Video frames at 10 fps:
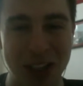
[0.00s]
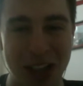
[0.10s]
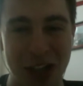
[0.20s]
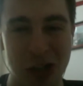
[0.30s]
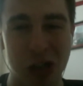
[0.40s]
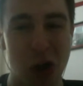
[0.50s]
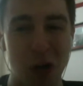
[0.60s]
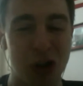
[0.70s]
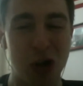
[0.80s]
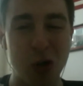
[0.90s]
to, like,
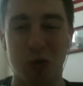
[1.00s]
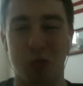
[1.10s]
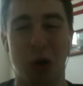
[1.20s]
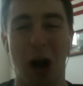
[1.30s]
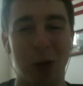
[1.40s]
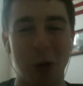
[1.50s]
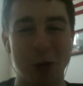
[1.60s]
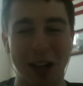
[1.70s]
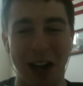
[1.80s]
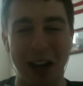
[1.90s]
solve huge problems.
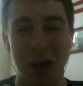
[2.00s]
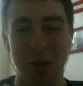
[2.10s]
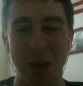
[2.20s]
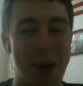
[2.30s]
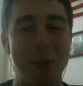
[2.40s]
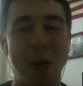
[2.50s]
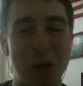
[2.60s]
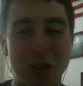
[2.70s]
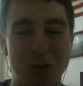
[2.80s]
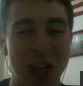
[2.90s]
Like, I could make
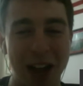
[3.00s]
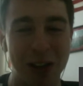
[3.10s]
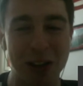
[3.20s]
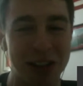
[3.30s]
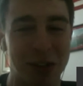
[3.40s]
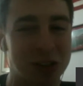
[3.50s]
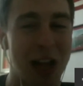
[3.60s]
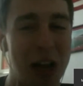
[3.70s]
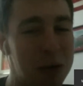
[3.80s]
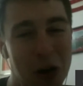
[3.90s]
millions of dollars in the
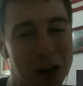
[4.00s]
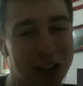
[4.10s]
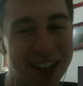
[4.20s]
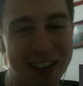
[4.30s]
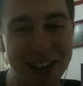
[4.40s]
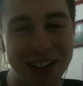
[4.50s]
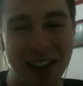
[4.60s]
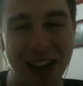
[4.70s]
stock market. I